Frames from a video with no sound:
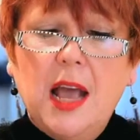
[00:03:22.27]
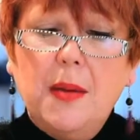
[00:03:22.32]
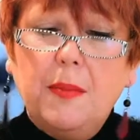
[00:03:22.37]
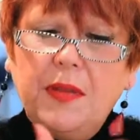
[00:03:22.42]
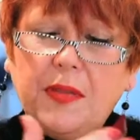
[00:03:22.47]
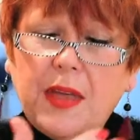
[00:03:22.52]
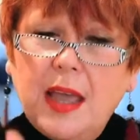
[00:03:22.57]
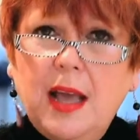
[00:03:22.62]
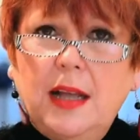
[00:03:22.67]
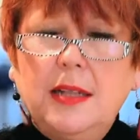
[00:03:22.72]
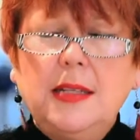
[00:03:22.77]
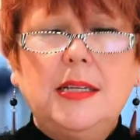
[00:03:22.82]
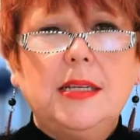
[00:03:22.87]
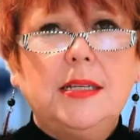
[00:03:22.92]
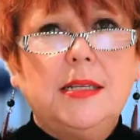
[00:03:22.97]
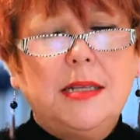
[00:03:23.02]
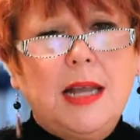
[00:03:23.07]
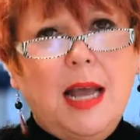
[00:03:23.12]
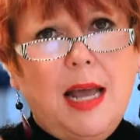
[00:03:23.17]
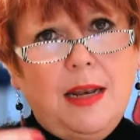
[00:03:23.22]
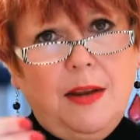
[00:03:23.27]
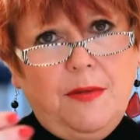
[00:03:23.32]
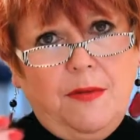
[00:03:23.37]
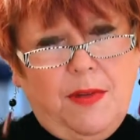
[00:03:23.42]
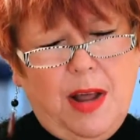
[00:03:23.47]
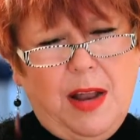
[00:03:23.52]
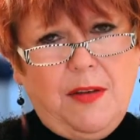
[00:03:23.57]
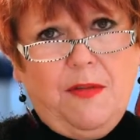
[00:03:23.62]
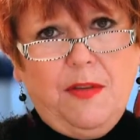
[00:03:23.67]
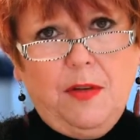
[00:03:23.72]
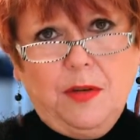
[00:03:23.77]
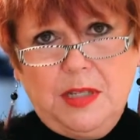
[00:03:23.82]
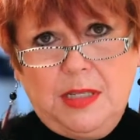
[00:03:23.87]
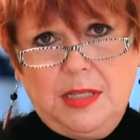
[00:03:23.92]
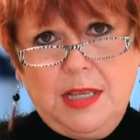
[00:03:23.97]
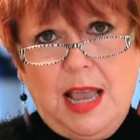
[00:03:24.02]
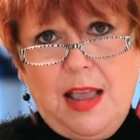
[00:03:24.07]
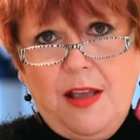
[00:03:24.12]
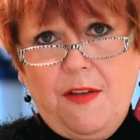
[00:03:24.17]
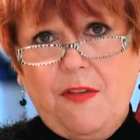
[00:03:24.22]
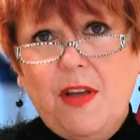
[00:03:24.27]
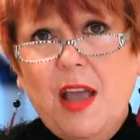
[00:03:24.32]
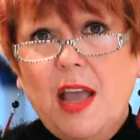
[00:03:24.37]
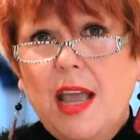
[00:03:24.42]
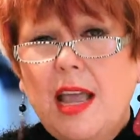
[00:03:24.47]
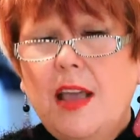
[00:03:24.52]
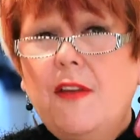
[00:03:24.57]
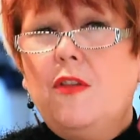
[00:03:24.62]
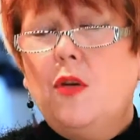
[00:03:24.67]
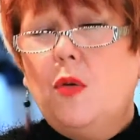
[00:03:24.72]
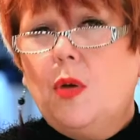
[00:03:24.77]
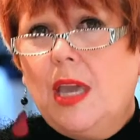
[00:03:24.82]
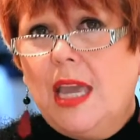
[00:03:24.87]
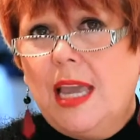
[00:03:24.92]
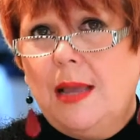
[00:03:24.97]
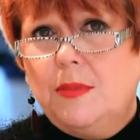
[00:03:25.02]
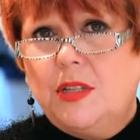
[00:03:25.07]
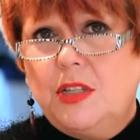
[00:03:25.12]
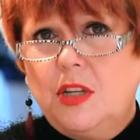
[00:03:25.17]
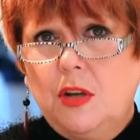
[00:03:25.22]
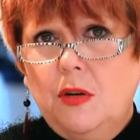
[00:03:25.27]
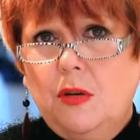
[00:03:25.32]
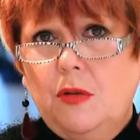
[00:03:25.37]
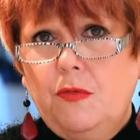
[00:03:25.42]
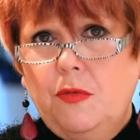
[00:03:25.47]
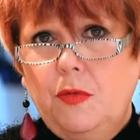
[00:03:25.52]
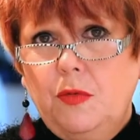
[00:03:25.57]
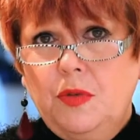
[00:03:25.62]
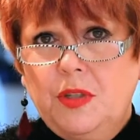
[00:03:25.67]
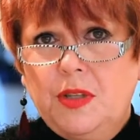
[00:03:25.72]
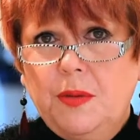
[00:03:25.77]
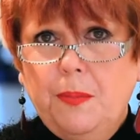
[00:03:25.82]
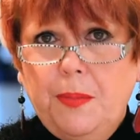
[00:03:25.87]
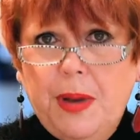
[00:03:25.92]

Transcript: but they understand and feel safe if you keep to your rules and